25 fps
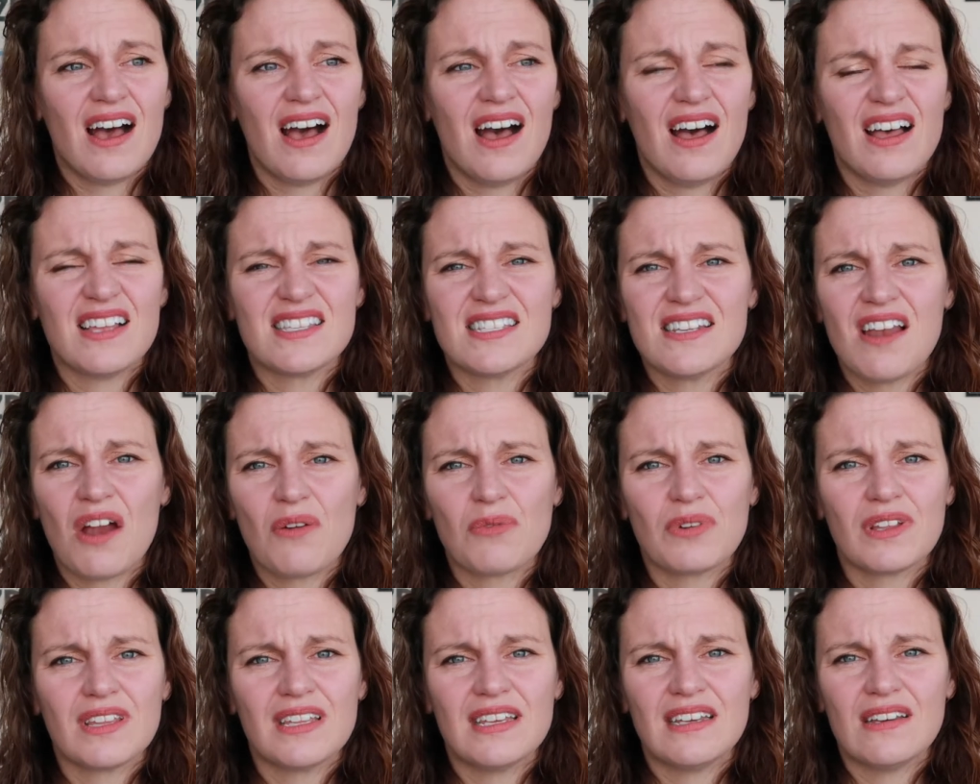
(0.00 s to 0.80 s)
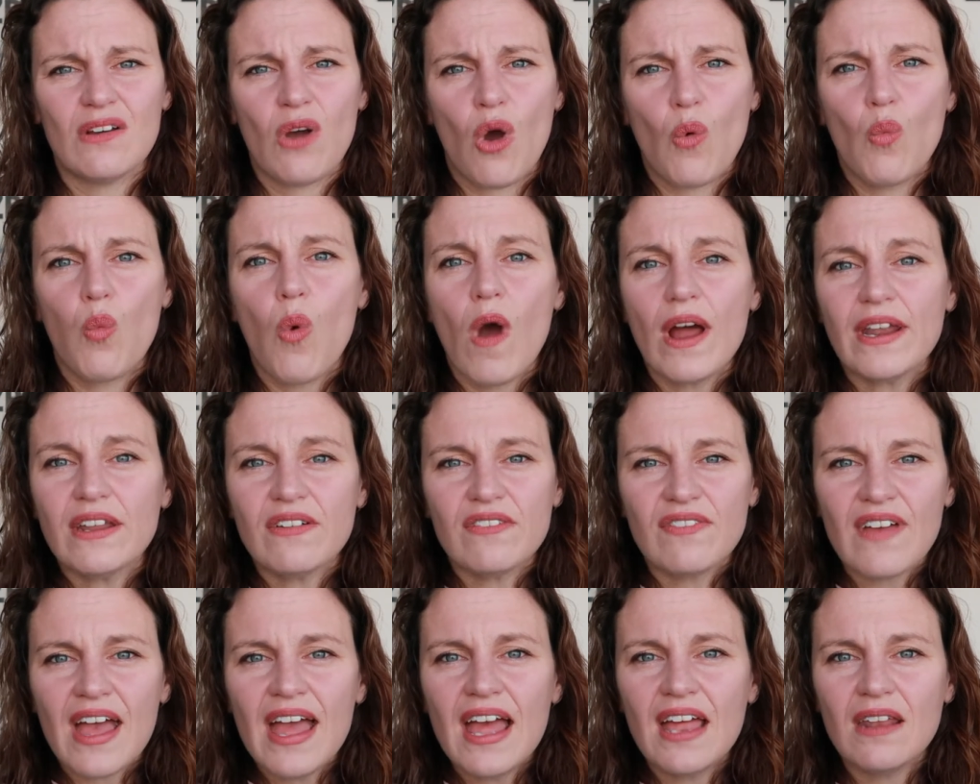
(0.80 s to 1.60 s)
It's not really one
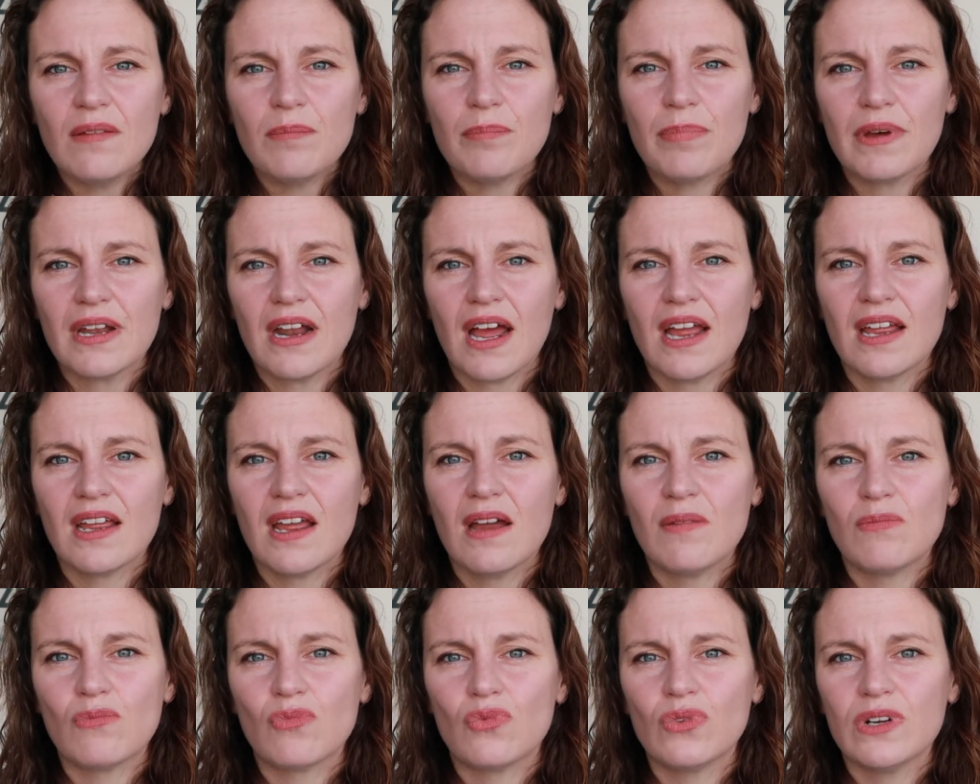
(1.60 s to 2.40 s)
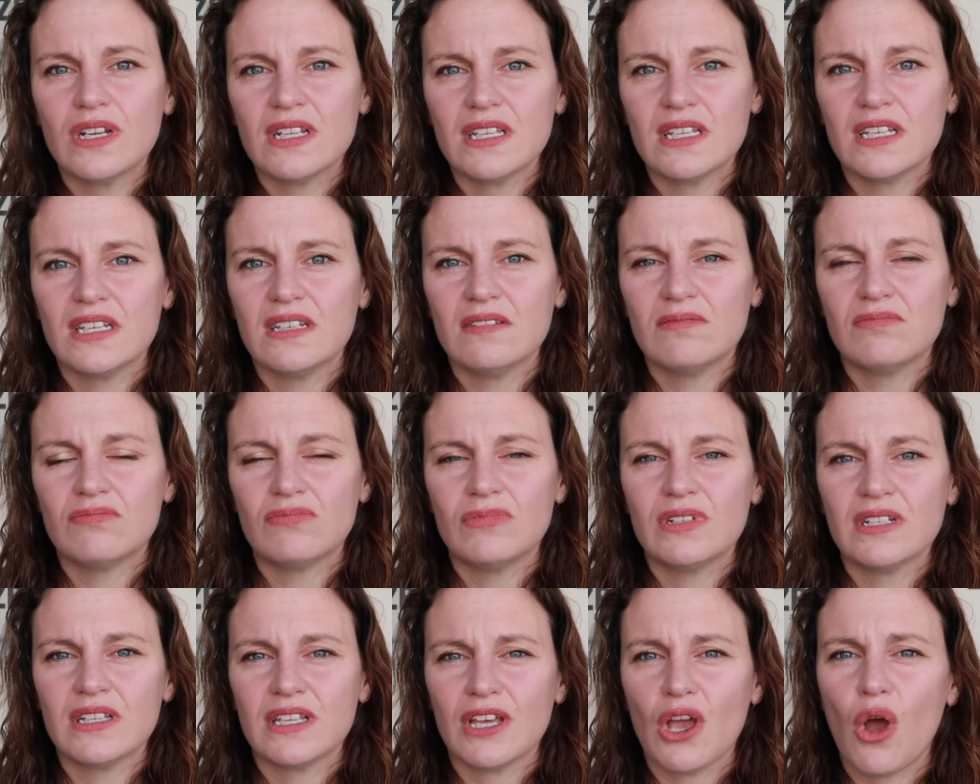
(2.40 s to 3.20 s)
event, but I am really,
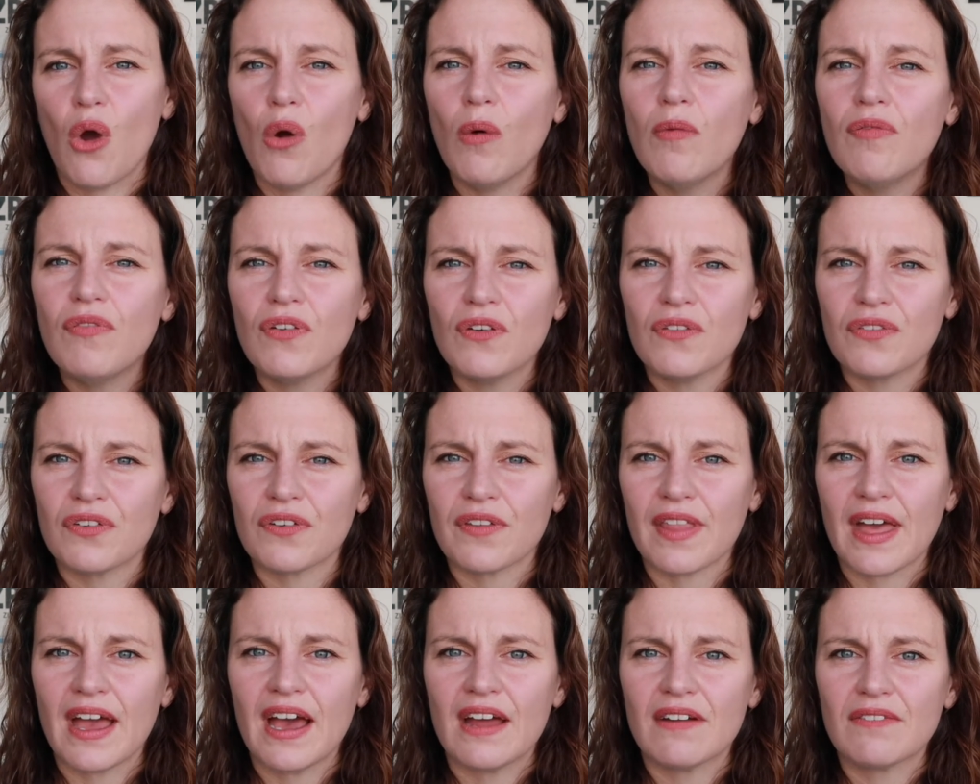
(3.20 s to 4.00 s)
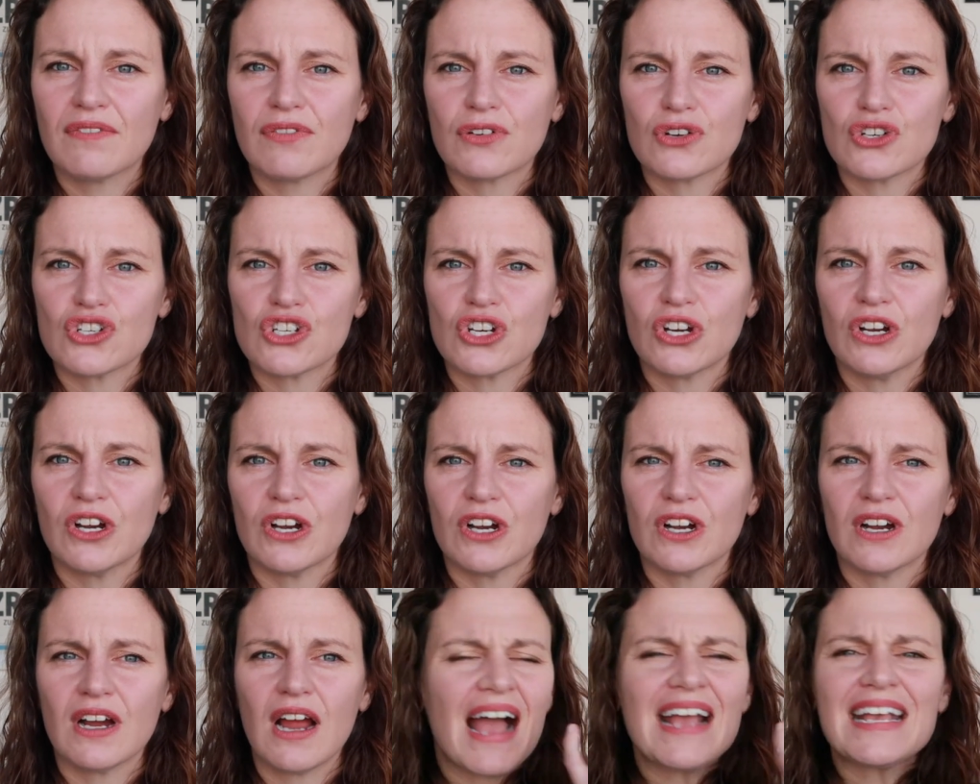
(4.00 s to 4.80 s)
really hopeful for that, for sure.